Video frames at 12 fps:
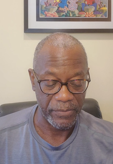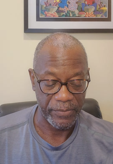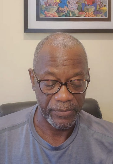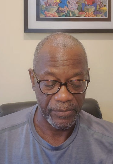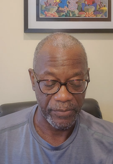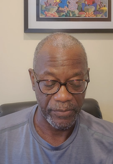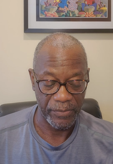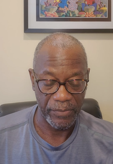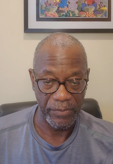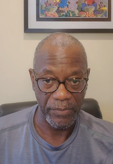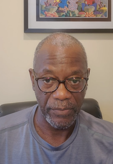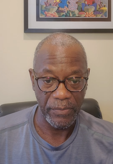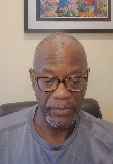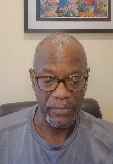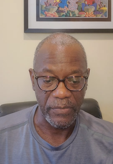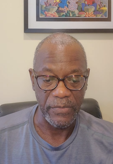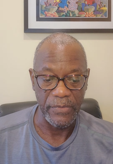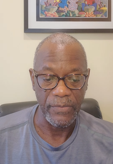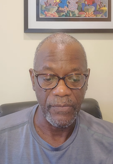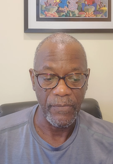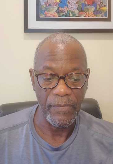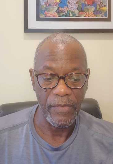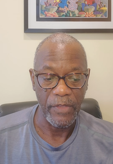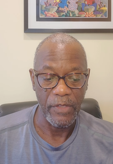No one is speaking in this clip.